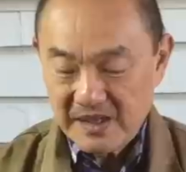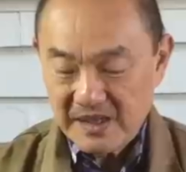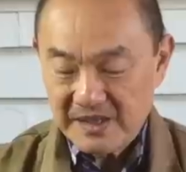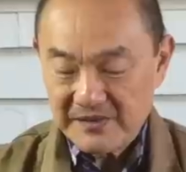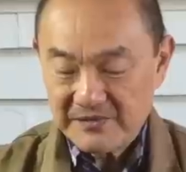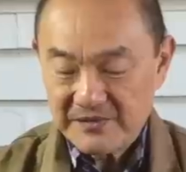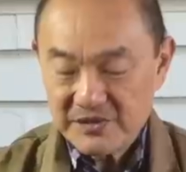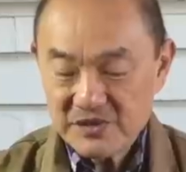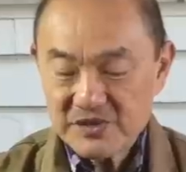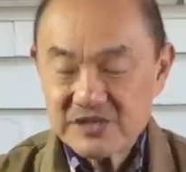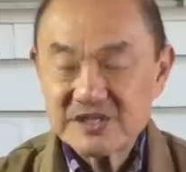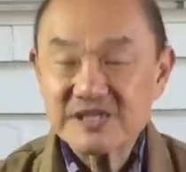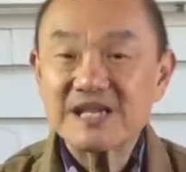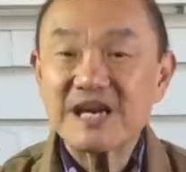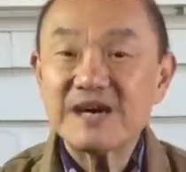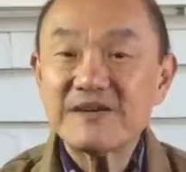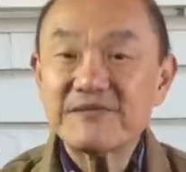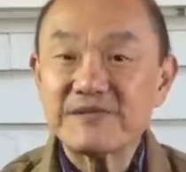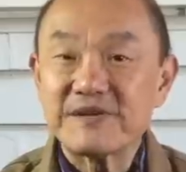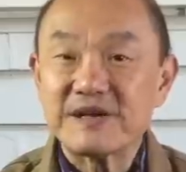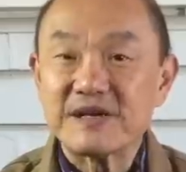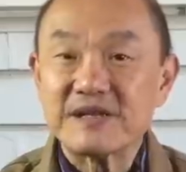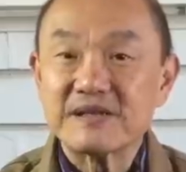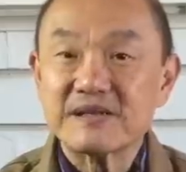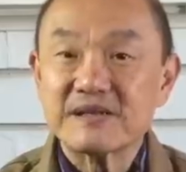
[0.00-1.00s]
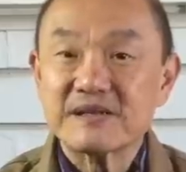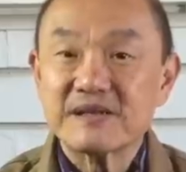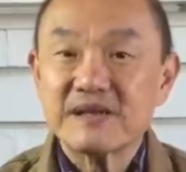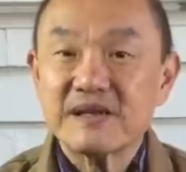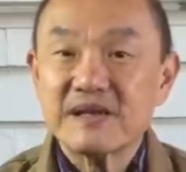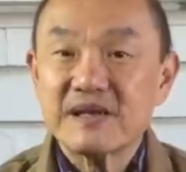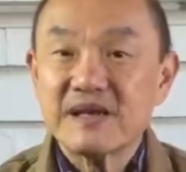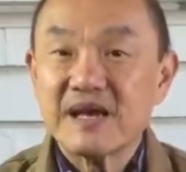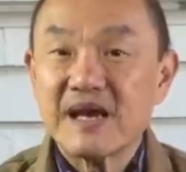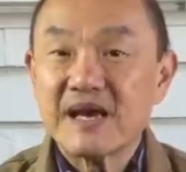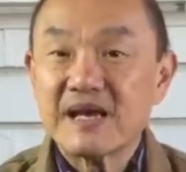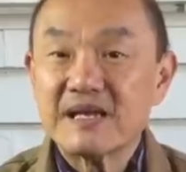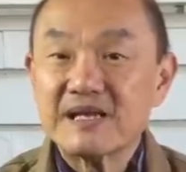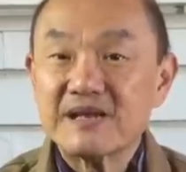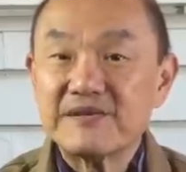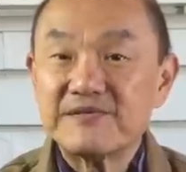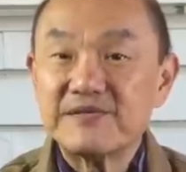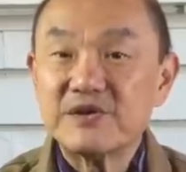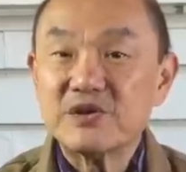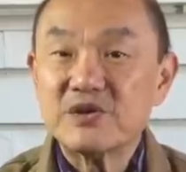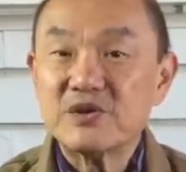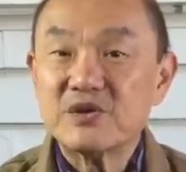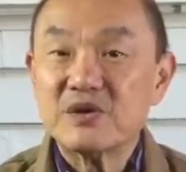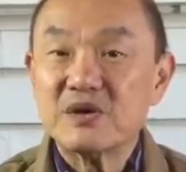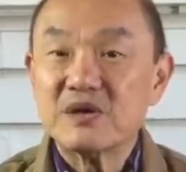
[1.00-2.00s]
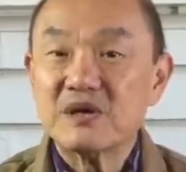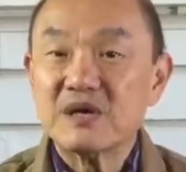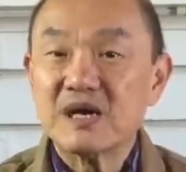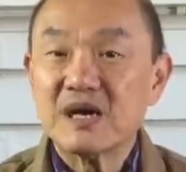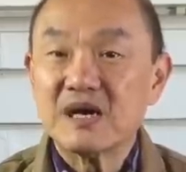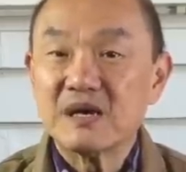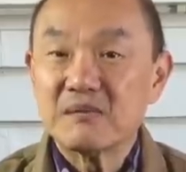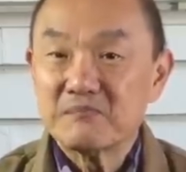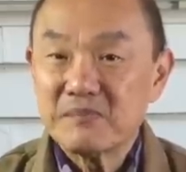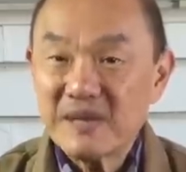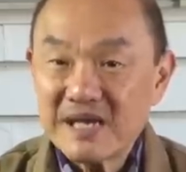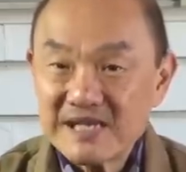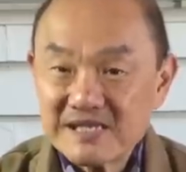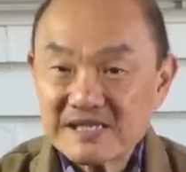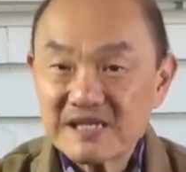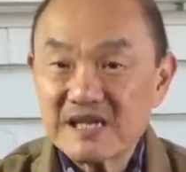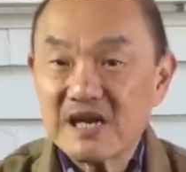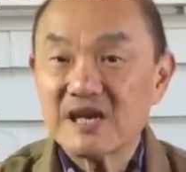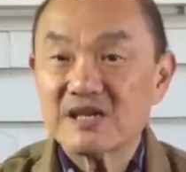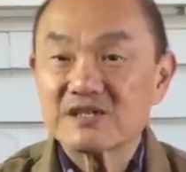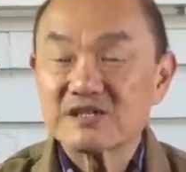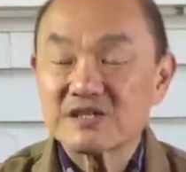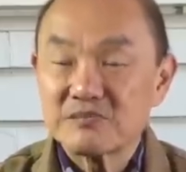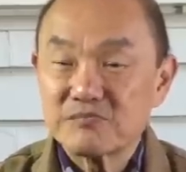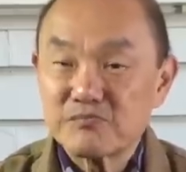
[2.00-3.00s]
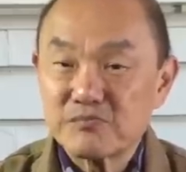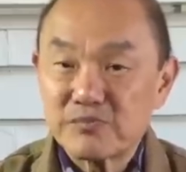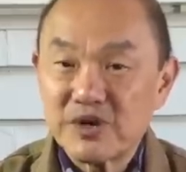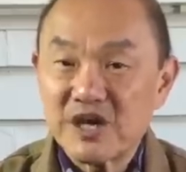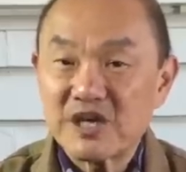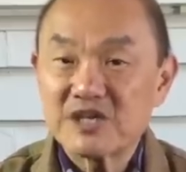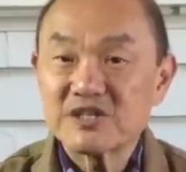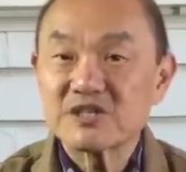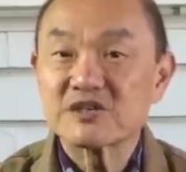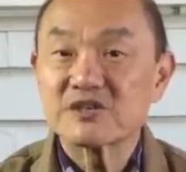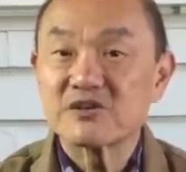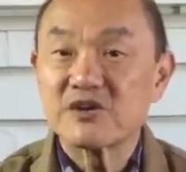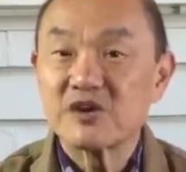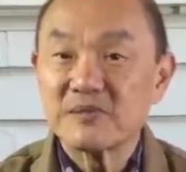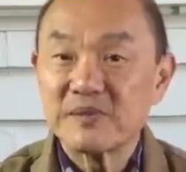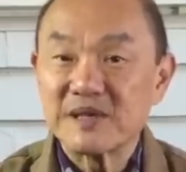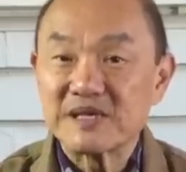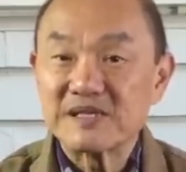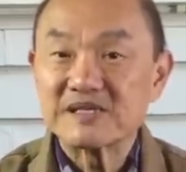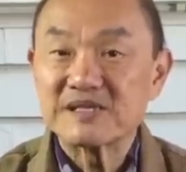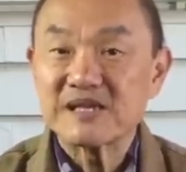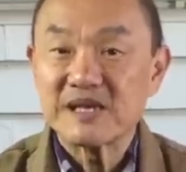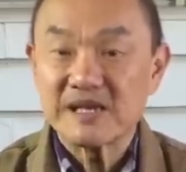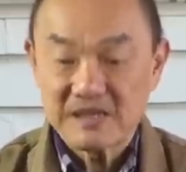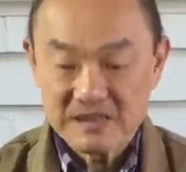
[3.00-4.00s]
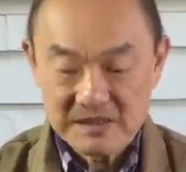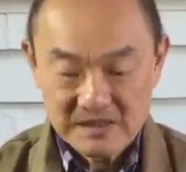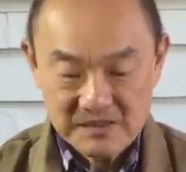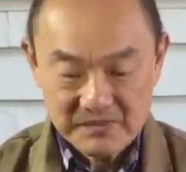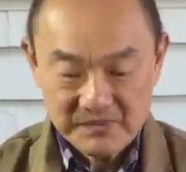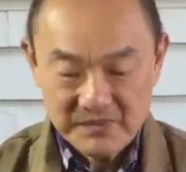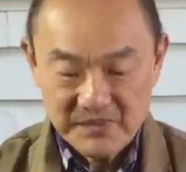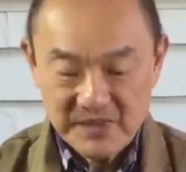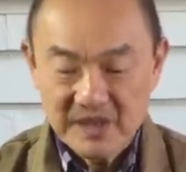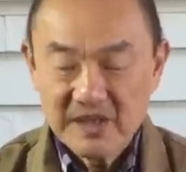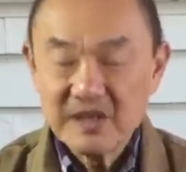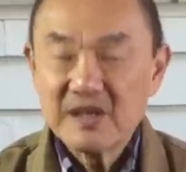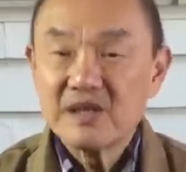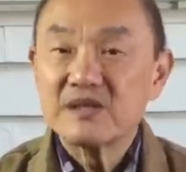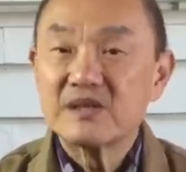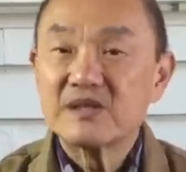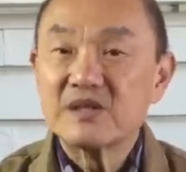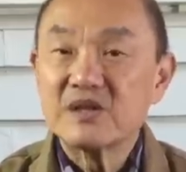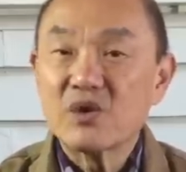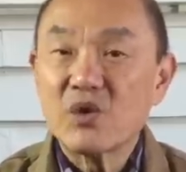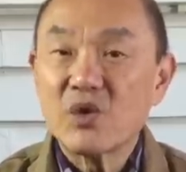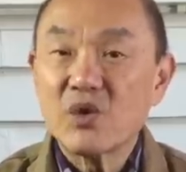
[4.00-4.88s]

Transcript: If you scuff it and if you massage and brush Chromexcel, the